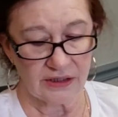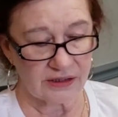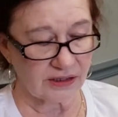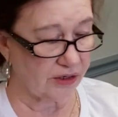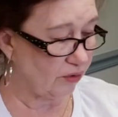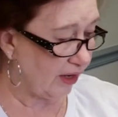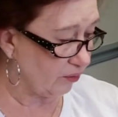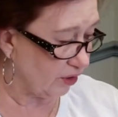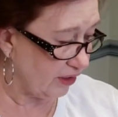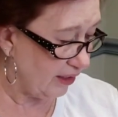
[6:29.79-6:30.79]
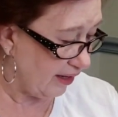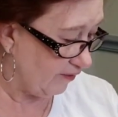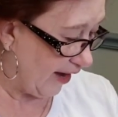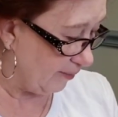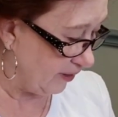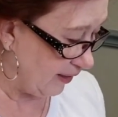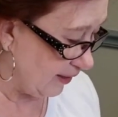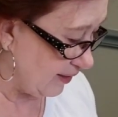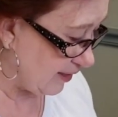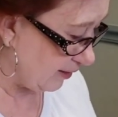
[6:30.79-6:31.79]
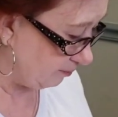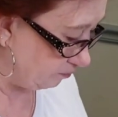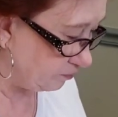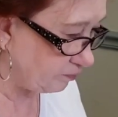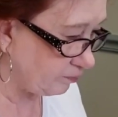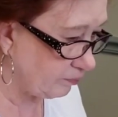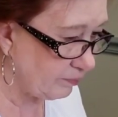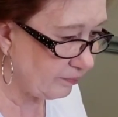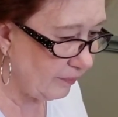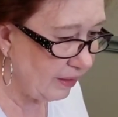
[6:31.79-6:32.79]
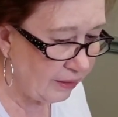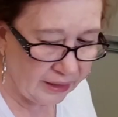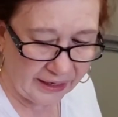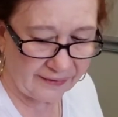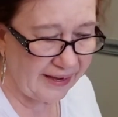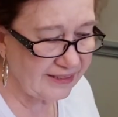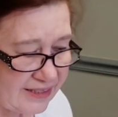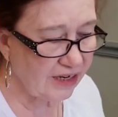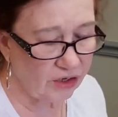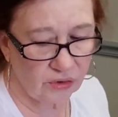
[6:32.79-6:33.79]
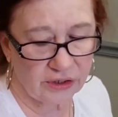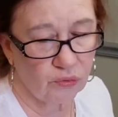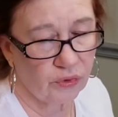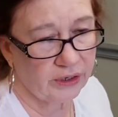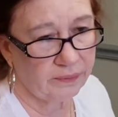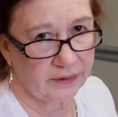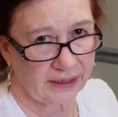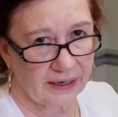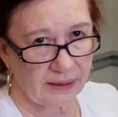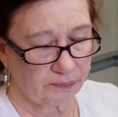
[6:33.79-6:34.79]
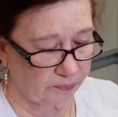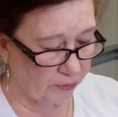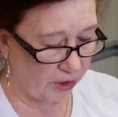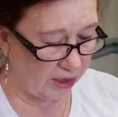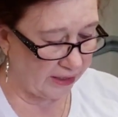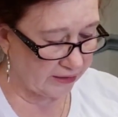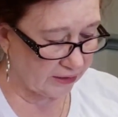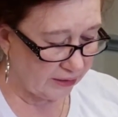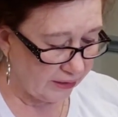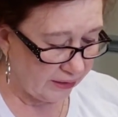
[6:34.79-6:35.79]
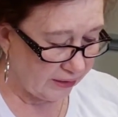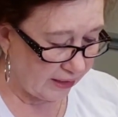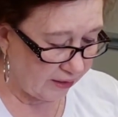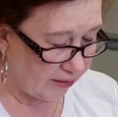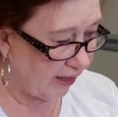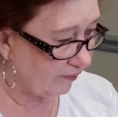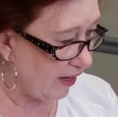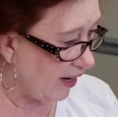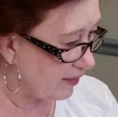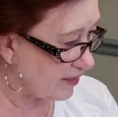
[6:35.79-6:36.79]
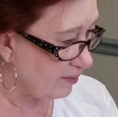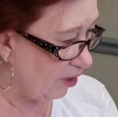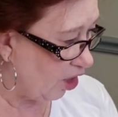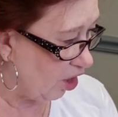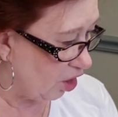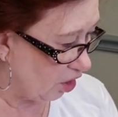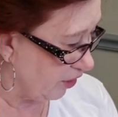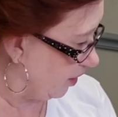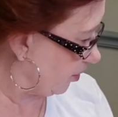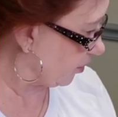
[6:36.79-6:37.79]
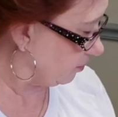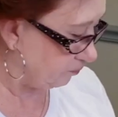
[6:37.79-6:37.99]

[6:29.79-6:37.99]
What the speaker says: So I really love that piece. And that's the only whip that I brought. Now, I've got some haul here.